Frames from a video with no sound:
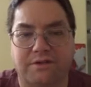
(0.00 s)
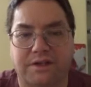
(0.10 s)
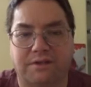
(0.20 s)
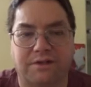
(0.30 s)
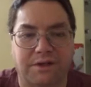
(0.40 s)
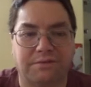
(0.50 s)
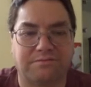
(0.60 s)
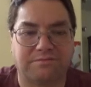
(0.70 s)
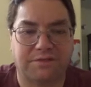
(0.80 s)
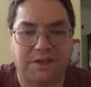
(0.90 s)
I'll, I'll
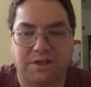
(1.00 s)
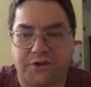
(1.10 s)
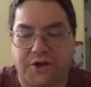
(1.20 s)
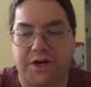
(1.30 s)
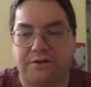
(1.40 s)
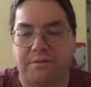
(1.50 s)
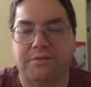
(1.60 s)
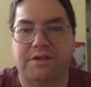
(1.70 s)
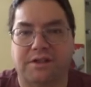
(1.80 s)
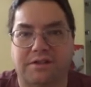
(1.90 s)
try to
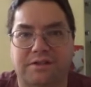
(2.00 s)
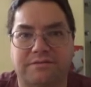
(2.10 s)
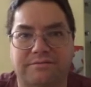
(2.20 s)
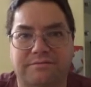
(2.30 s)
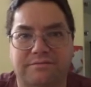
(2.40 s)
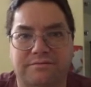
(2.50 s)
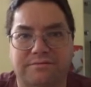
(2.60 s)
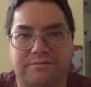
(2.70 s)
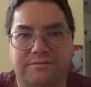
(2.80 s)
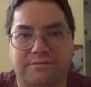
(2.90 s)
uh,
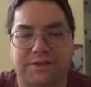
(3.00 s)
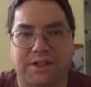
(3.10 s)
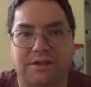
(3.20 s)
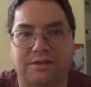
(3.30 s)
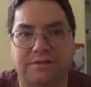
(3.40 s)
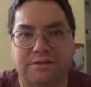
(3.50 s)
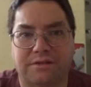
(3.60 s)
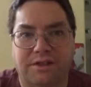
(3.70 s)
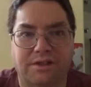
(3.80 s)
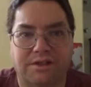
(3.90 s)
uh,
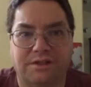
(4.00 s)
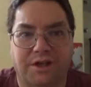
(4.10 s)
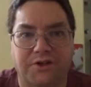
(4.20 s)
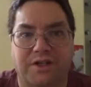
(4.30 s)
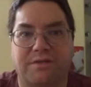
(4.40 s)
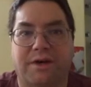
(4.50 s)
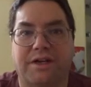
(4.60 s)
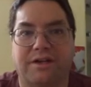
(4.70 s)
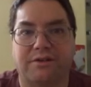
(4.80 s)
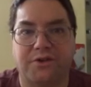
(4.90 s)
adjust my,
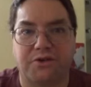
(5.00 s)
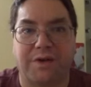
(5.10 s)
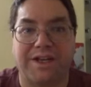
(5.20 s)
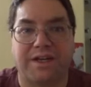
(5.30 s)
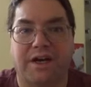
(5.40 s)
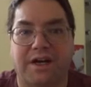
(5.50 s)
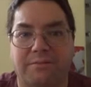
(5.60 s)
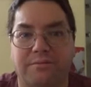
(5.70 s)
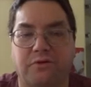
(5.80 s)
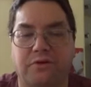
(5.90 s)
you know, use my
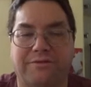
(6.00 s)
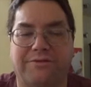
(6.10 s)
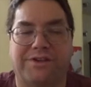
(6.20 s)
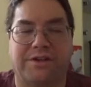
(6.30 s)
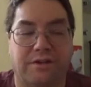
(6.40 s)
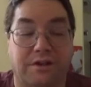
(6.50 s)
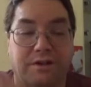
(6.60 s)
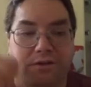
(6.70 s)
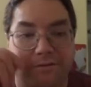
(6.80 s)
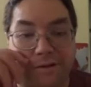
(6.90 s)
time more efficiently
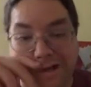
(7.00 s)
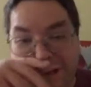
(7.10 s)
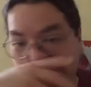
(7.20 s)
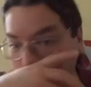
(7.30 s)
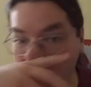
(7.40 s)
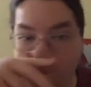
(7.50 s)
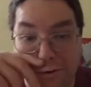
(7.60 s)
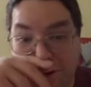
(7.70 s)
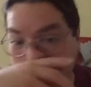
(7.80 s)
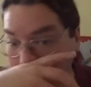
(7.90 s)
next week.
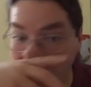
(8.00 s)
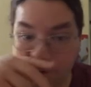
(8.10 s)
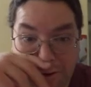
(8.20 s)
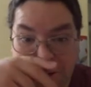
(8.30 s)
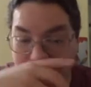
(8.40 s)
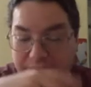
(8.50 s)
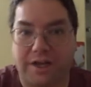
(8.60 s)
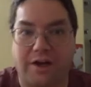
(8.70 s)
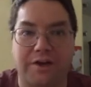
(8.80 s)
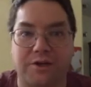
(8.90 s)
Just kind of
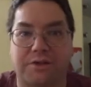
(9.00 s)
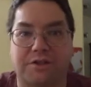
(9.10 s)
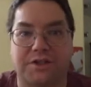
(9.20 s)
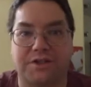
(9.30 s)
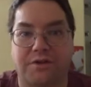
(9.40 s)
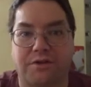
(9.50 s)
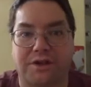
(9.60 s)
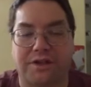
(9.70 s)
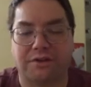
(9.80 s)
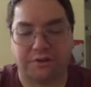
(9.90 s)
got into a cluster thing